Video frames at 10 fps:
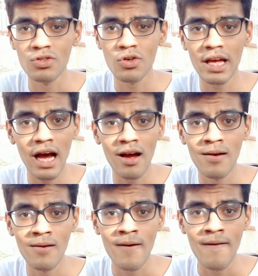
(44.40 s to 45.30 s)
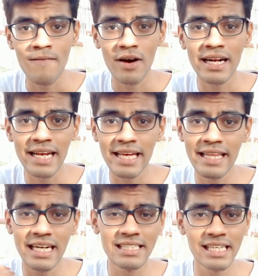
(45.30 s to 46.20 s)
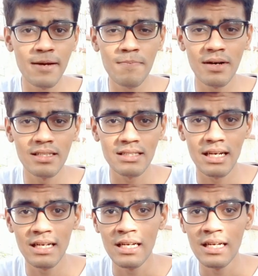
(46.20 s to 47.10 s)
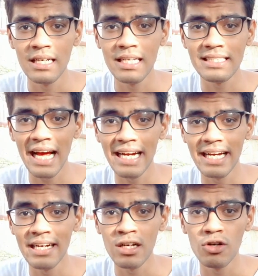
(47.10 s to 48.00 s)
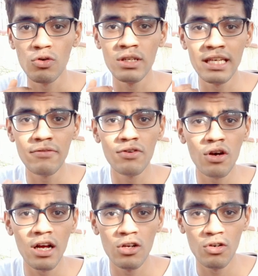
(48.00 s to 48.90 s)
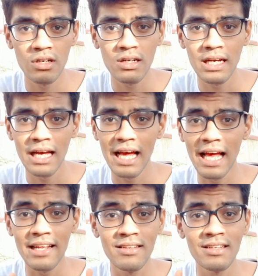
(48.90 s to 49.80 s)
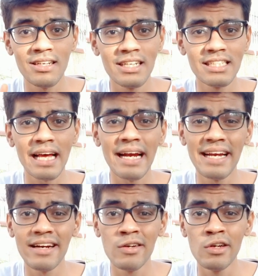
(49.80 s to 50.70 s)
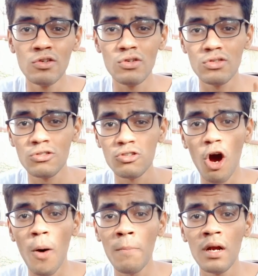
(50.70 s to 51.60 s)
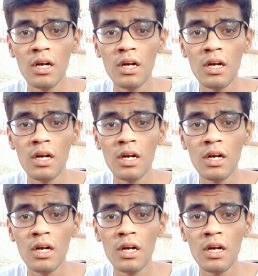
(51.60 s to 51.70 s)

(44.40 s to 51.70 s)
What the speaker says: So yeah, one day that same person decided to leave you alone and decided to stop